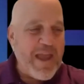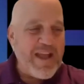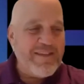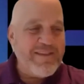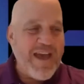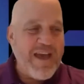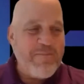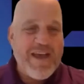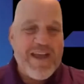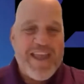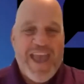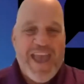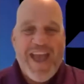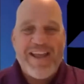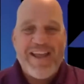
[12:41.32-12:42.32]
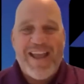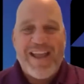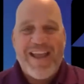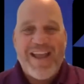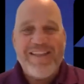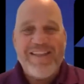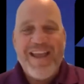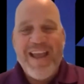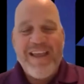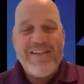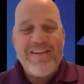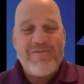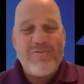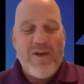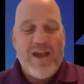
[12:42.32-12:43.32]
pandemic, and
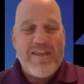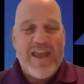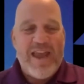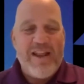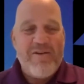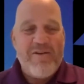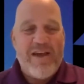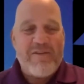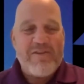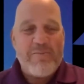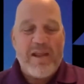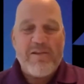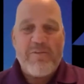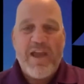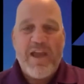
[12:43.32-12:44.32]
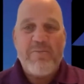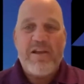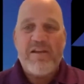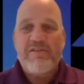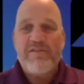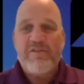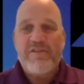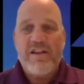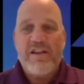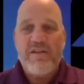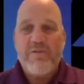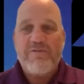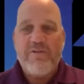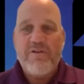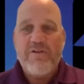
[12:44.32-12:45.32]
this way they don't have to make their payment because they're sending
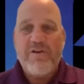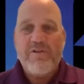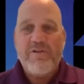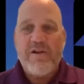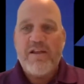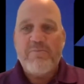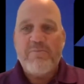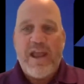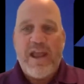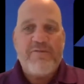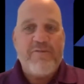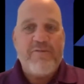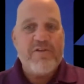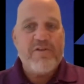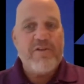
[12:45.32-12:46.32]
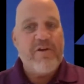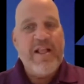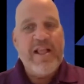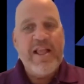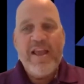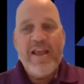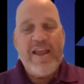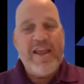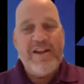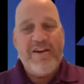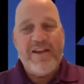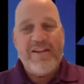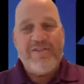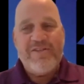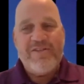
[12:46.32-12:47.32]
referral and they're getting paid for it. So
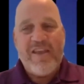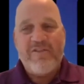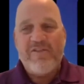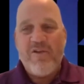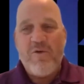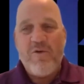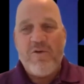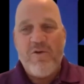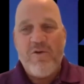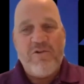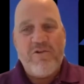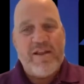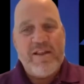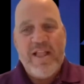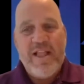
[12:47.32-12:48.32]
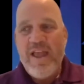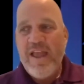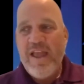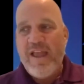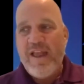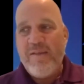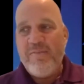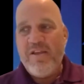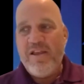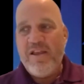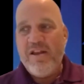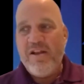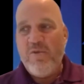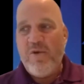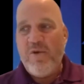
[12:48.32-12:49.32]
it's so cool, and
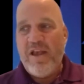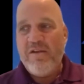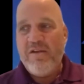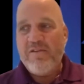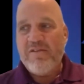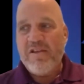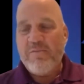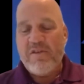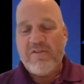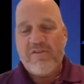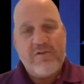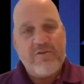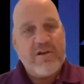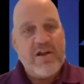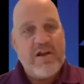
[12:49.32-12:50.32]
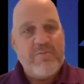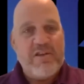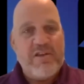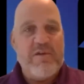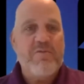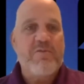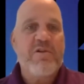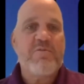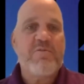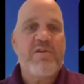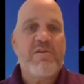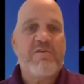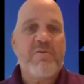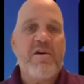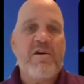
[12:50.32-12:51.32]
we some of the solar companies we work
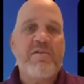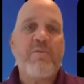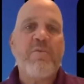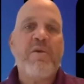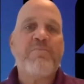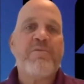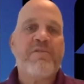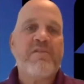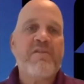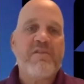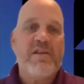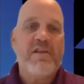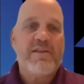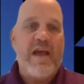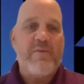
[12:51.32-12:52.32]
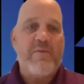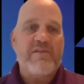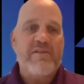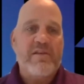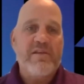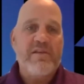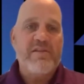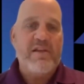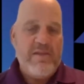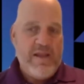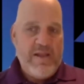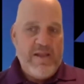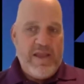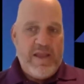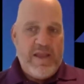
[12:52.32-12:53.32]
with as well, that we position it that way. Say, listen,
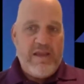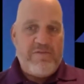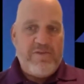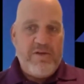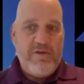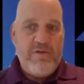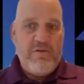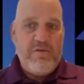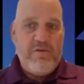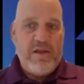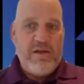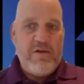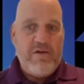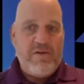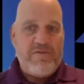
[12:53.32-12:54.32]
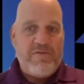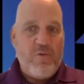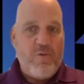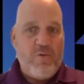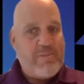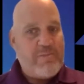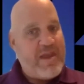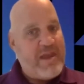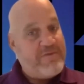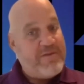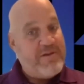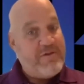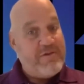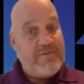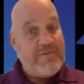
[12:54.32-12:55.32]
if you want to pay for
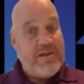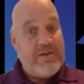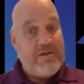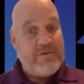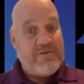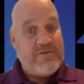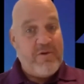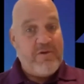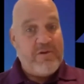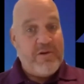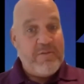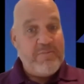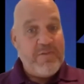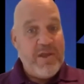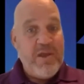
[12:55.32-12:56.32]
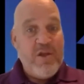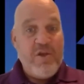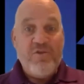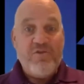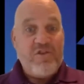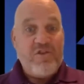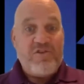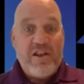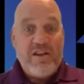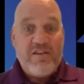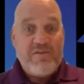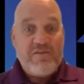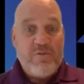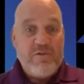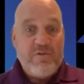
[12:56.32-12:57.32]
your solar, just send
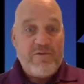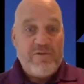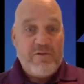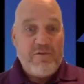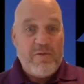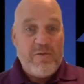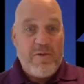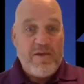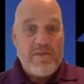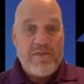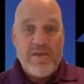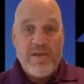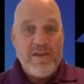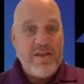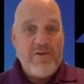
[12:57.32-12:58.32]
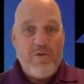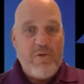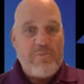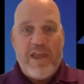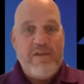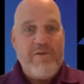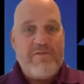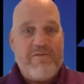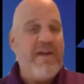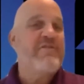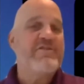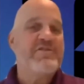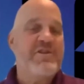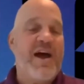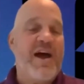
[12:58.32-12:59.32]
us one referral a month. We'll pay you
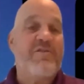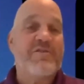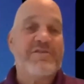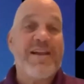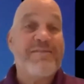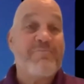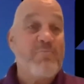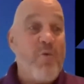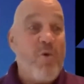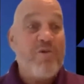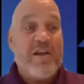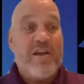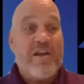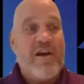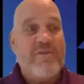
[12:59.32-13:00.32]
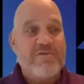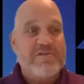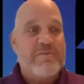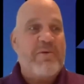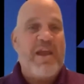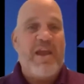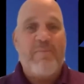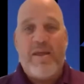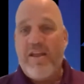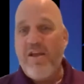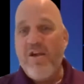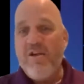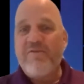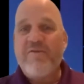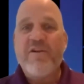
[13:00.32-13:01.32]
$500. That's more than covers the payment
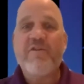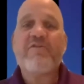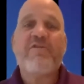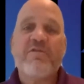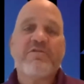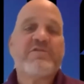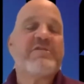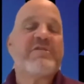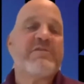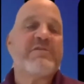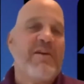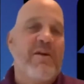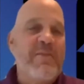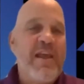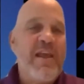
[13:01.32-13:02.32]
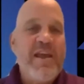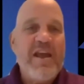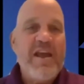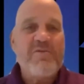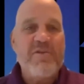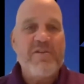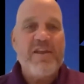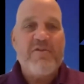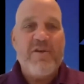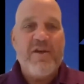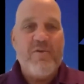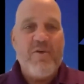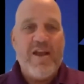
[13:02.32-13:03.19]
for your solar system. So it's really great